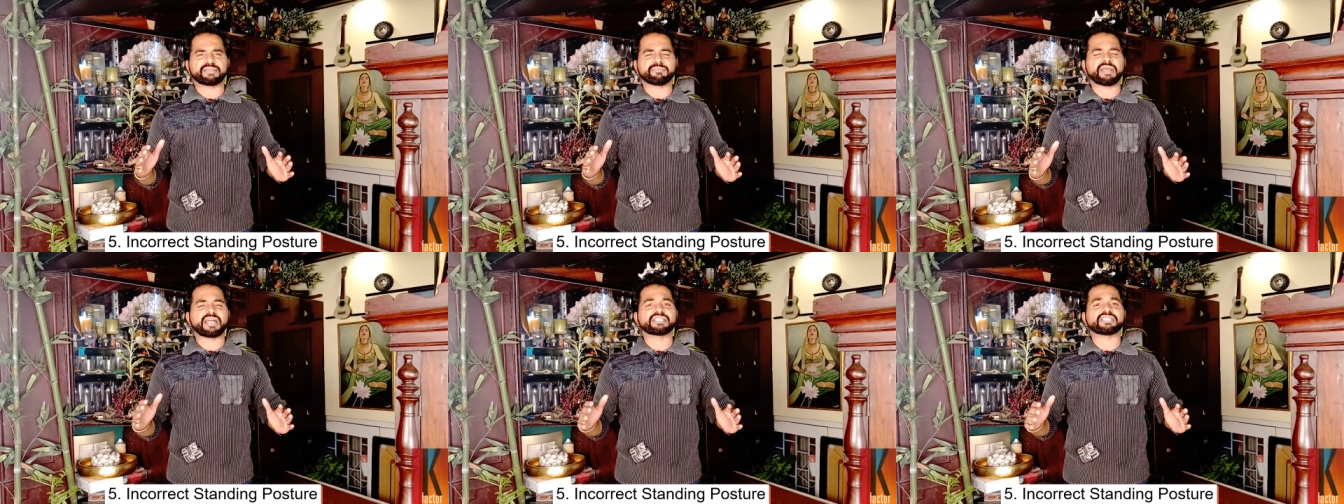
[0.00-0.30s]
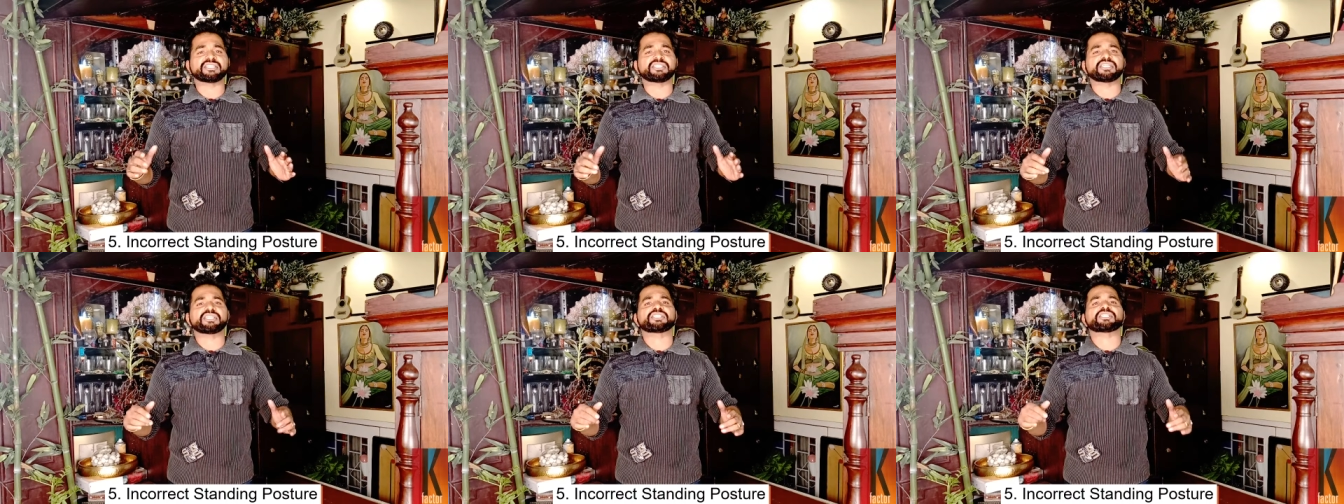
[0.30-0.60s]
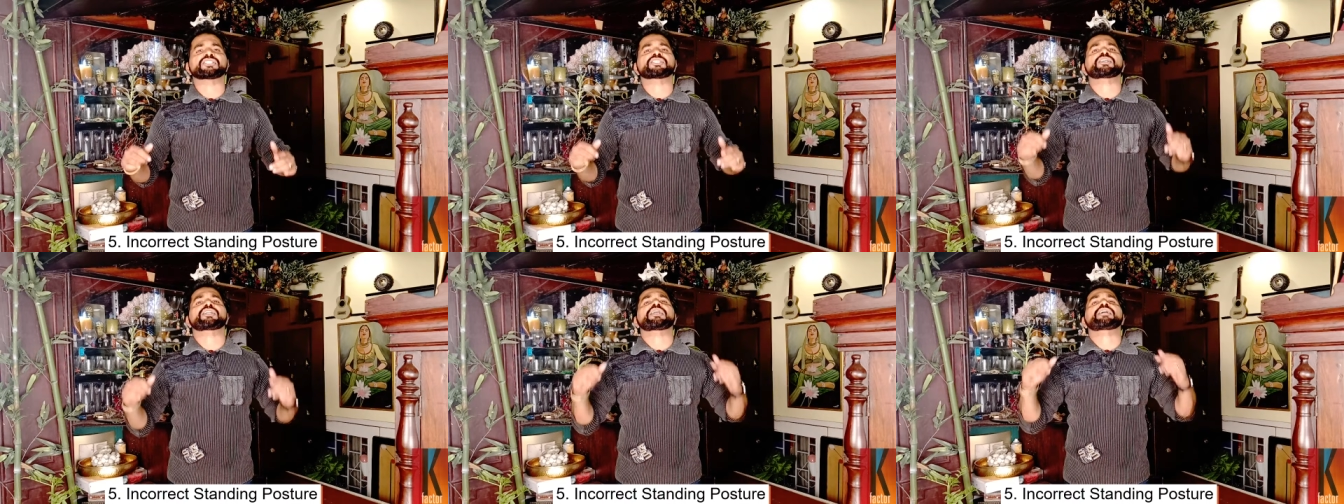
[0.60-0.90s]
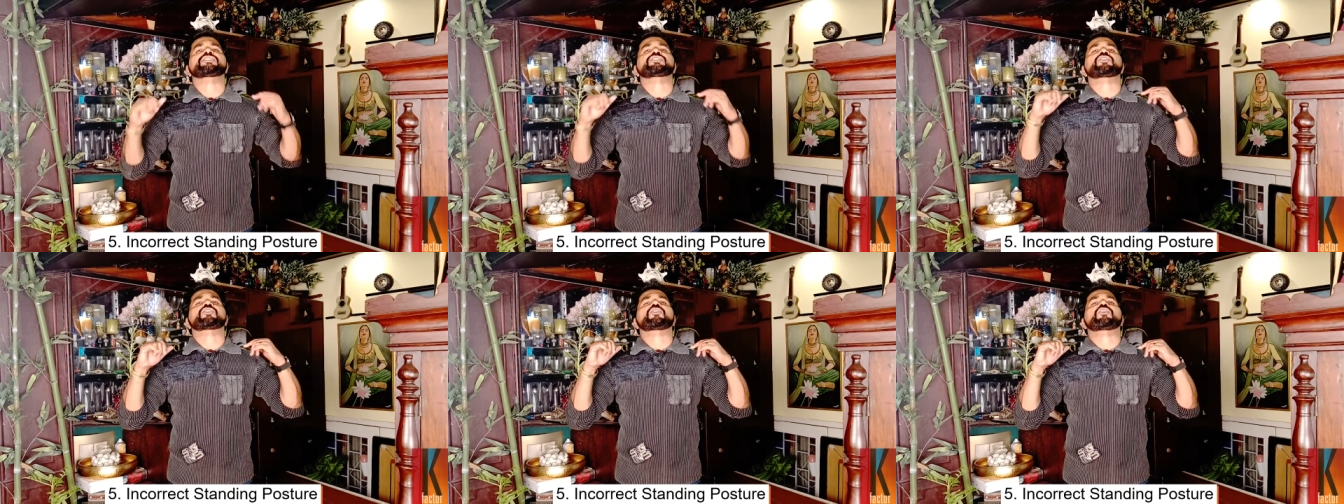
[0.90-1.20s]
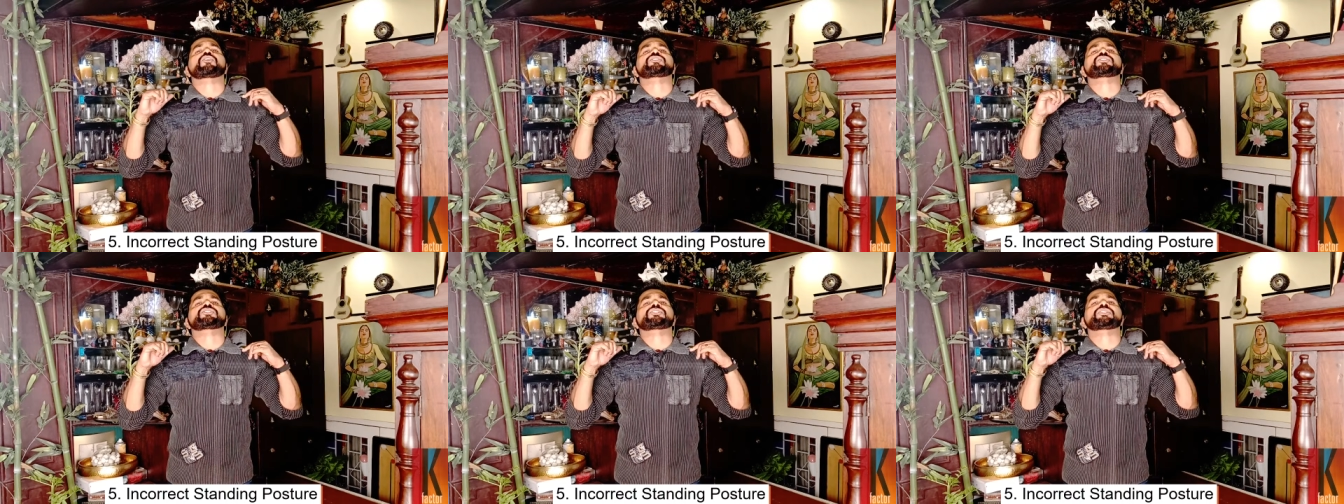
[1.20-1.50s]
Imagine Jesus Christ
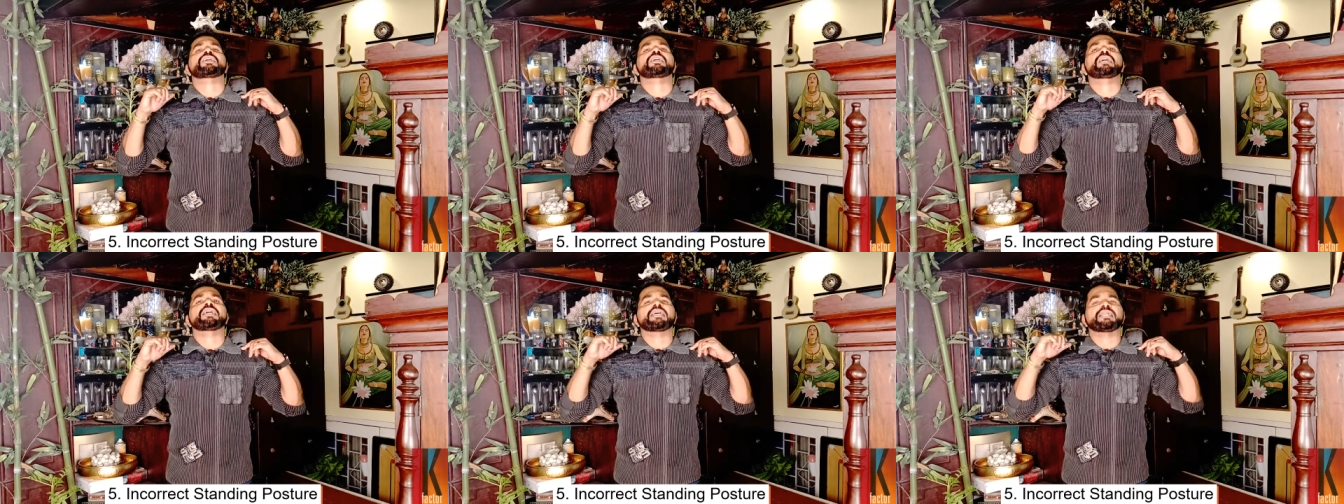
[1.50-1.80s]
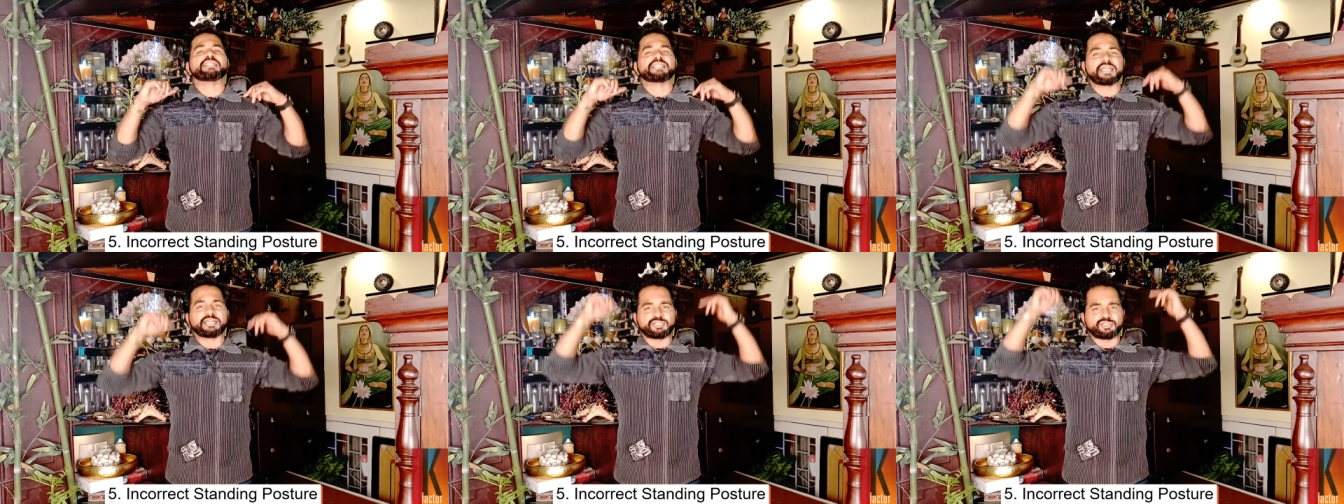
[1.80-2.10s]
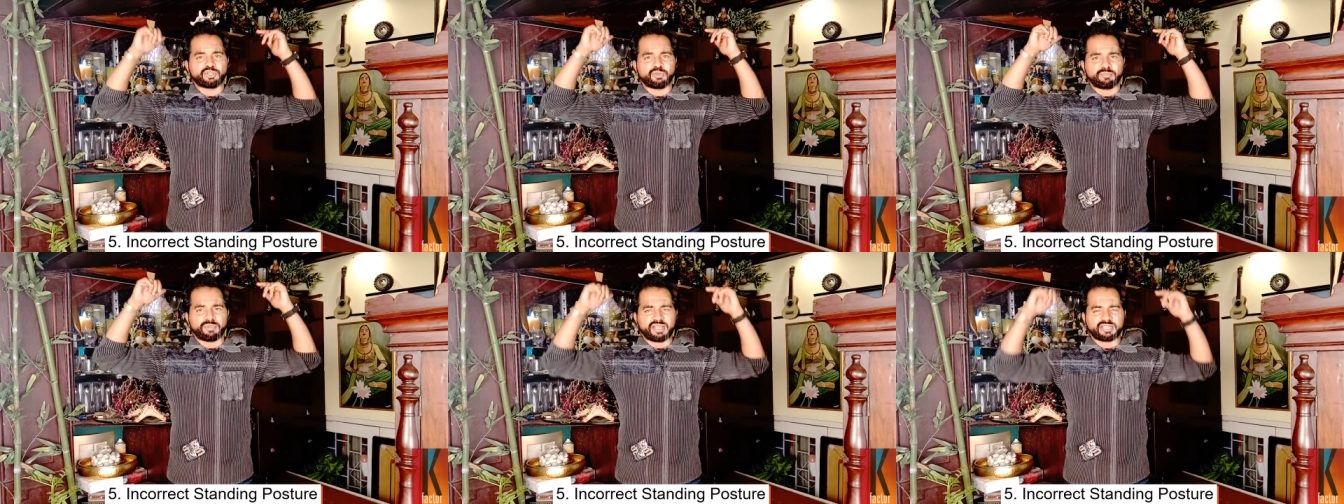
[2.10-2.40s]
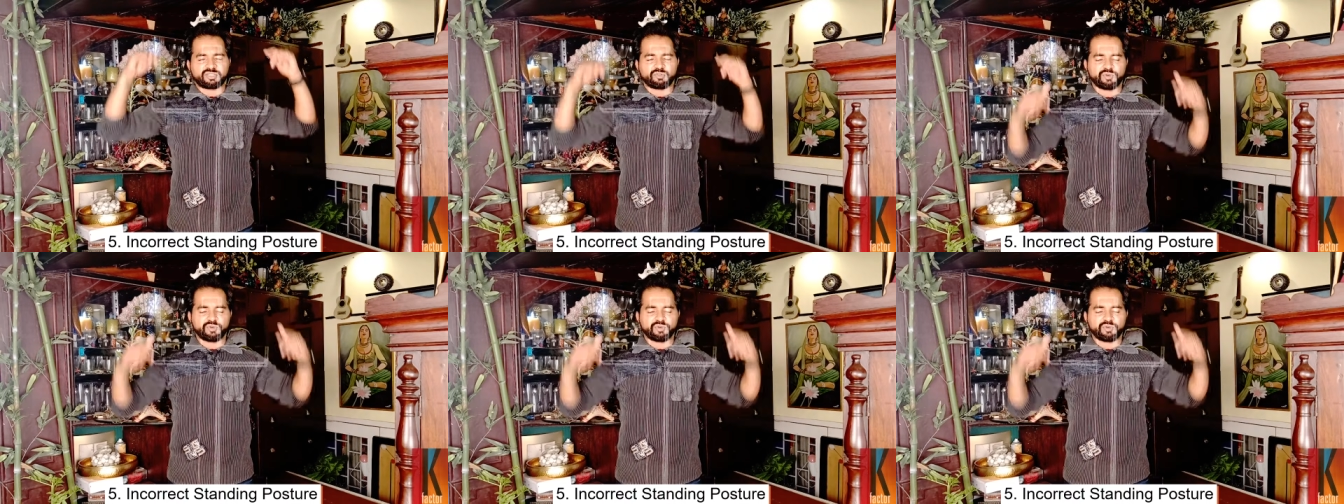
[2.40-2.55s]
cross tied to your back.